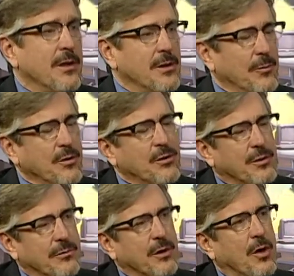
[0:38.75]
someone who
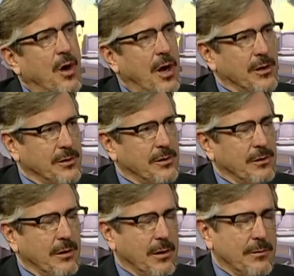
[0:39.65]
served the cause
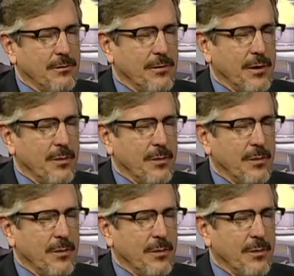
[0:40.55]
of the